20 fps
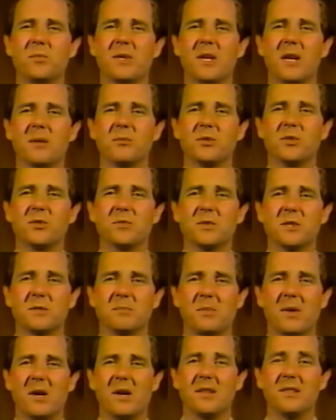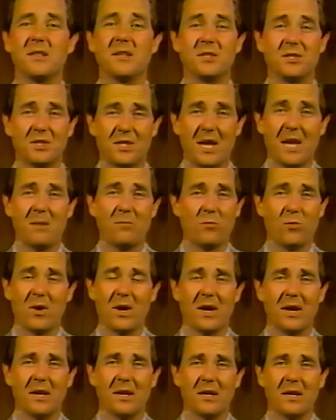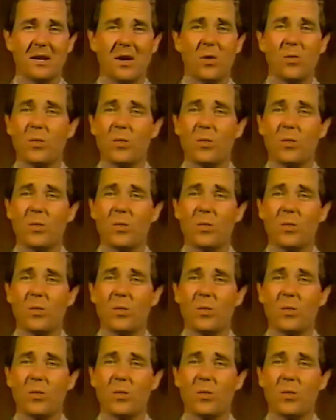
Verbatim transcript: be able to respond the same way